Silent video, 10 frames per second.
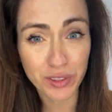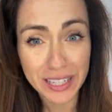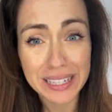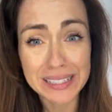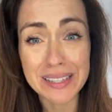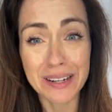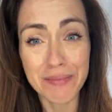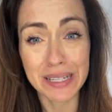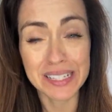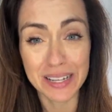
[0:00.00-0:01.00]
things that
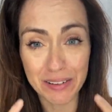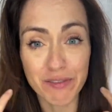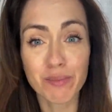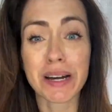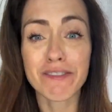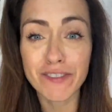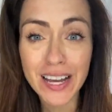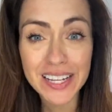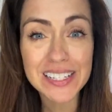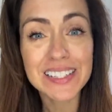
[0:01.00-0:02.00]
I've been sent for my
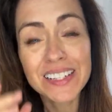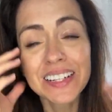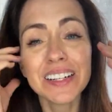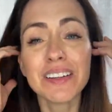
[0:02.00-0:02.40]
face.